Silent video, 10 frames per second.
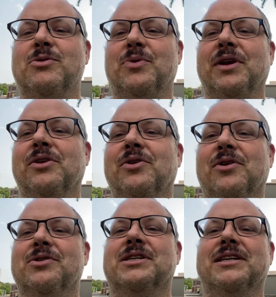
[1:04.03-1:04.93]
when you do
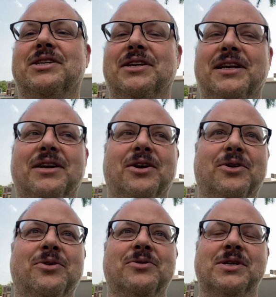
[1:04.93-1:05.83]
those things, you need to know
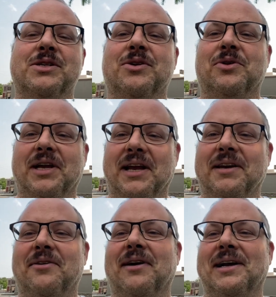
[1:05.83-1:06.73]
who's located
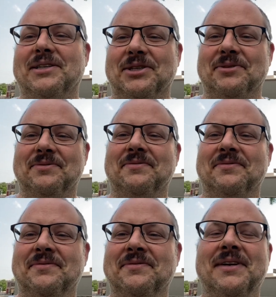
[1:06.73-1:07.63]
around you.
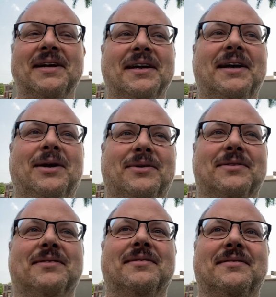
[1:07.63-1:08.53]
Well,
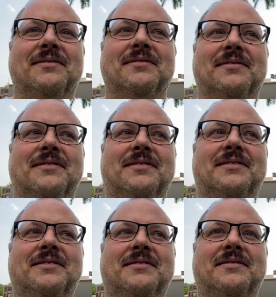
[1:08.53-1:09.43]

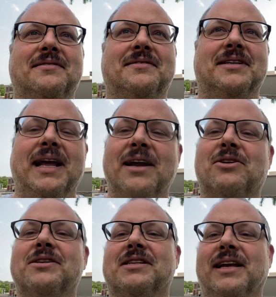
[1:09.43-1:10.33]
today,
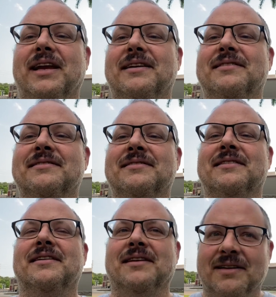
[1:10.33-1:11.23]
Chris Lane
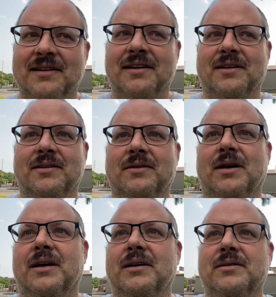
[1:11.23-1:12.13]

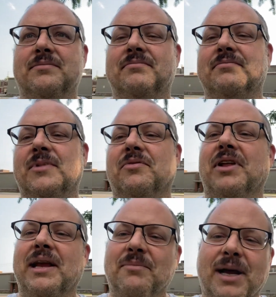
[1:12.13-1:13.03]
of
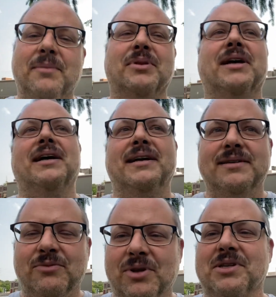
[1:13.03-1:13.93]
Lane
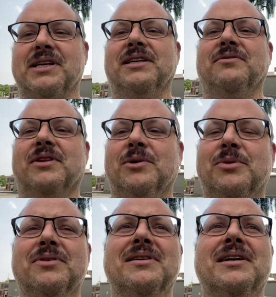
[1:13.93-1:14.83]
Pipeline, real estate developer,